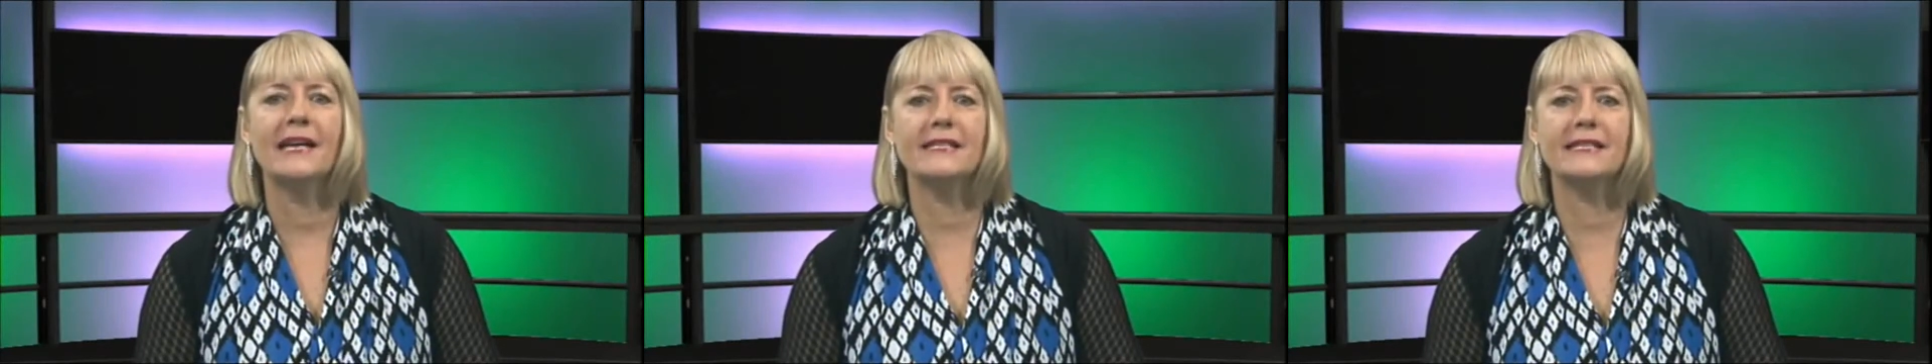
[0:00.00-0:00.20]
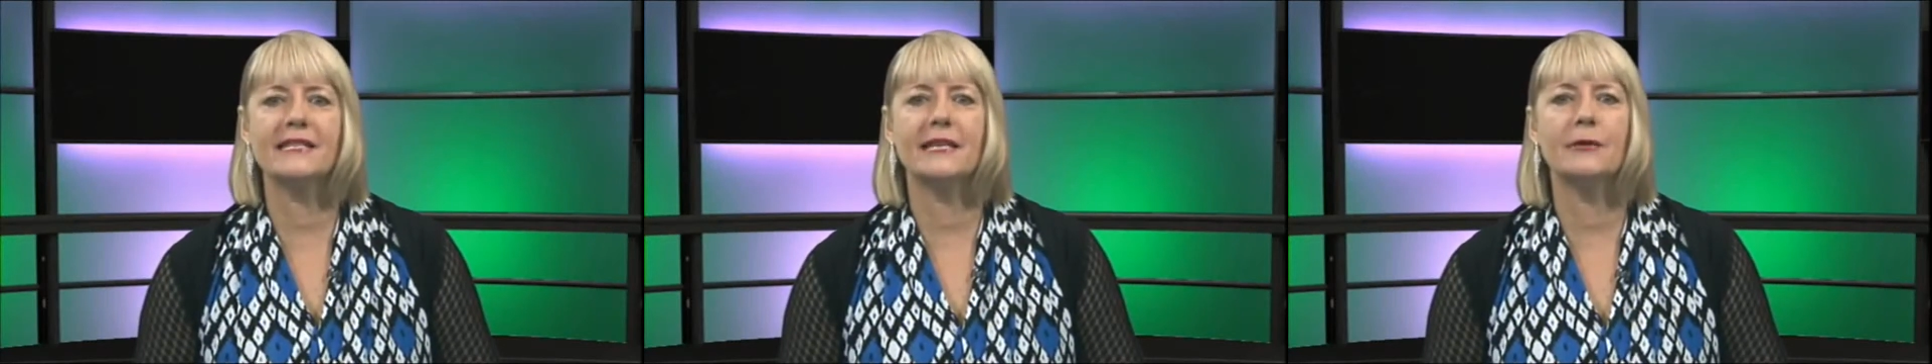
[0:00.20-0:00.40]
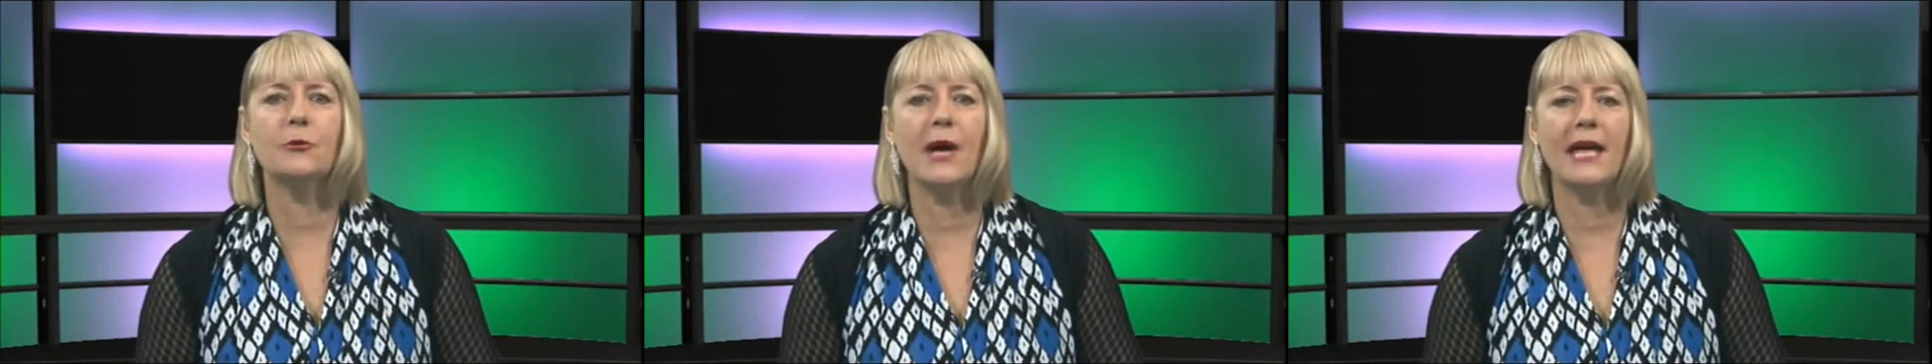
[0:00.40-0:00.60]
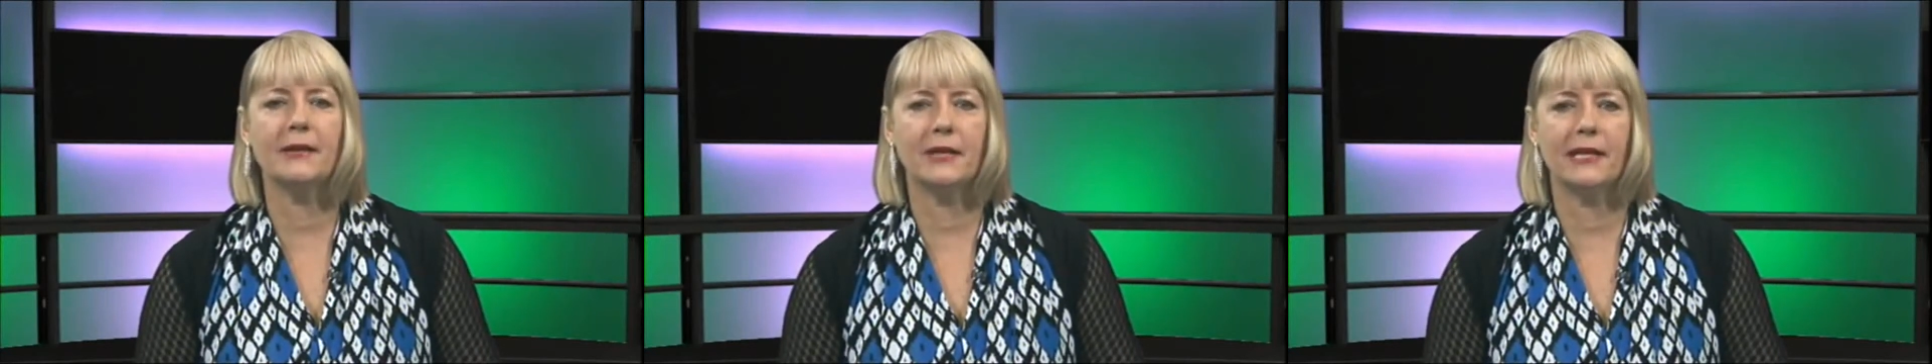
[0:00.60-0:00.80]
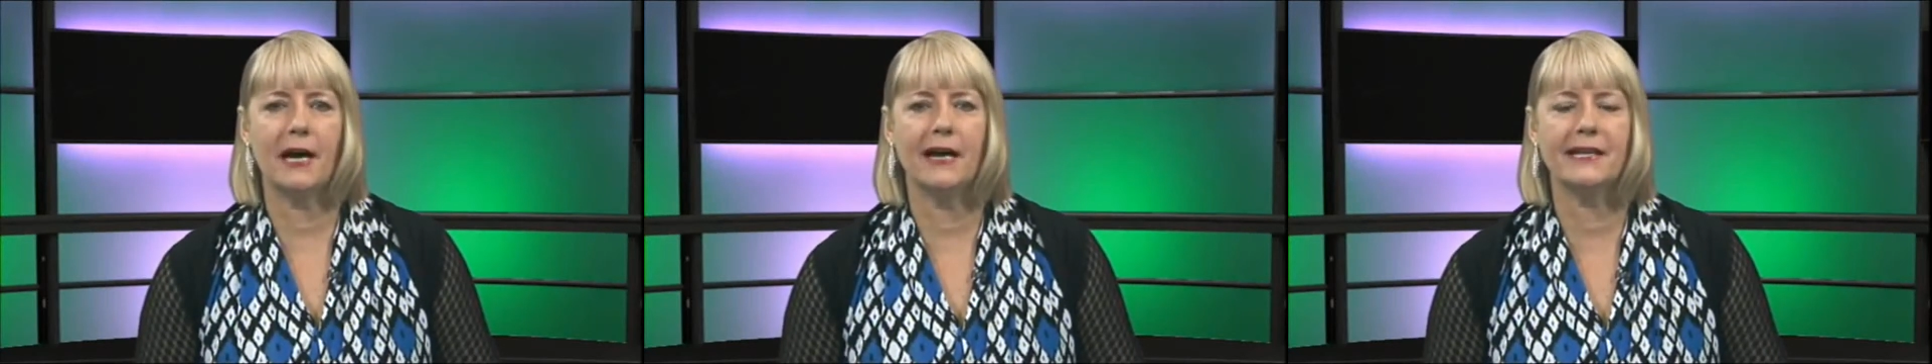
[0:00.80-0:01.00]
ICARE
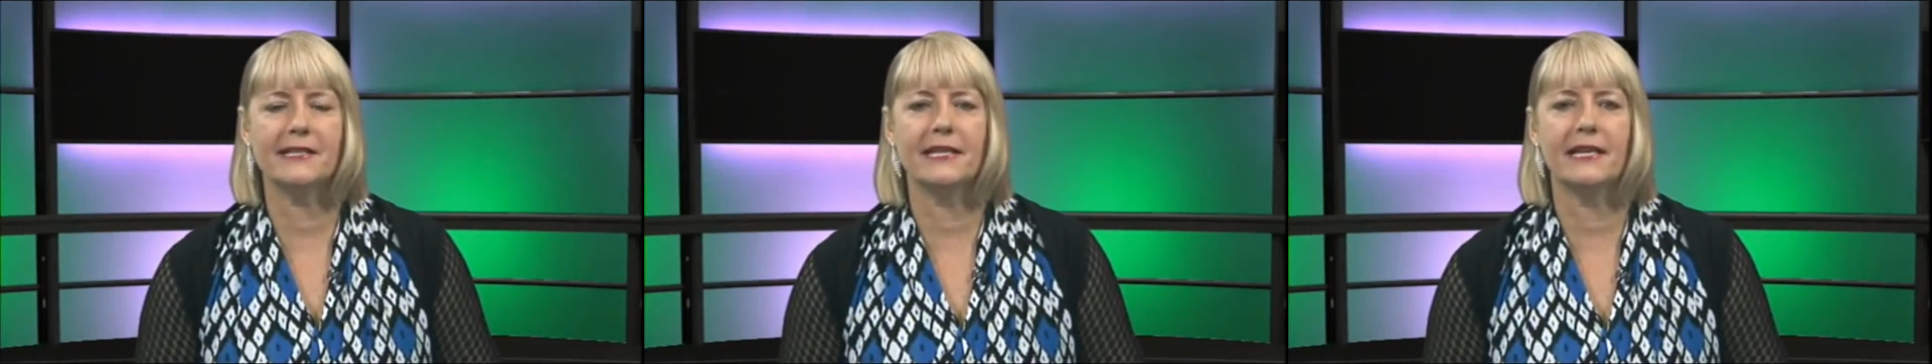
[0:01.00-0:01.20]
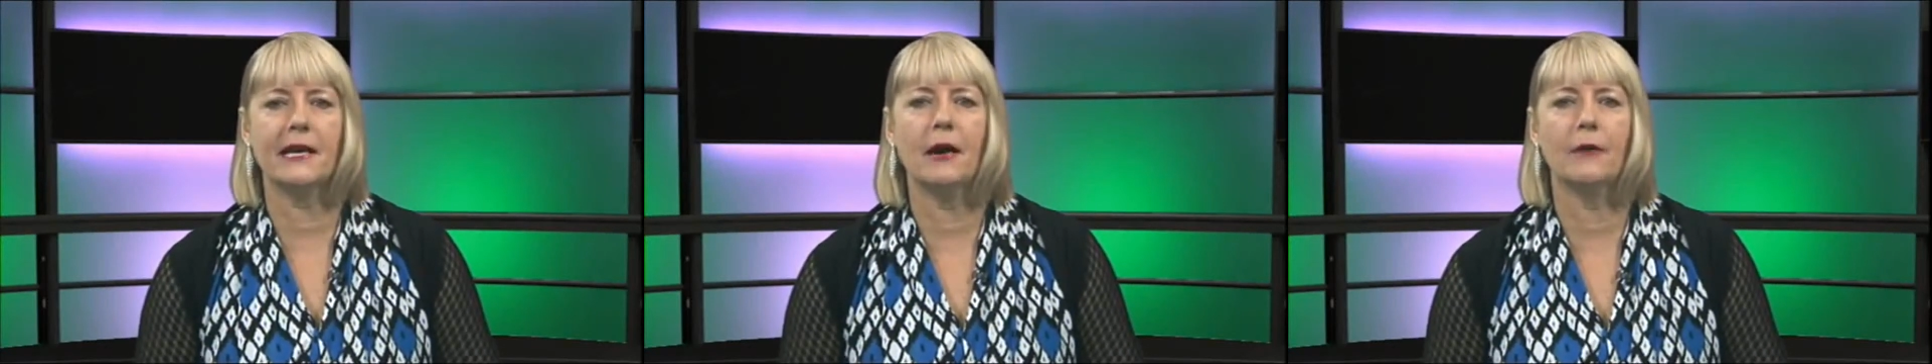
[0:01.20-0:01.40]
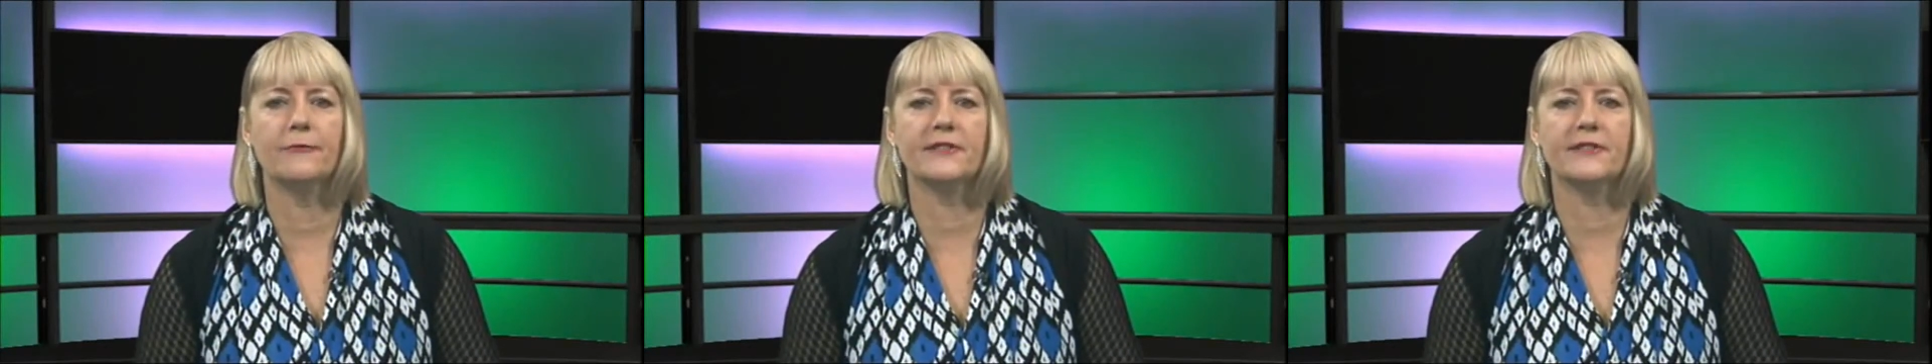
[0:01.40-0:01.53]
had the idea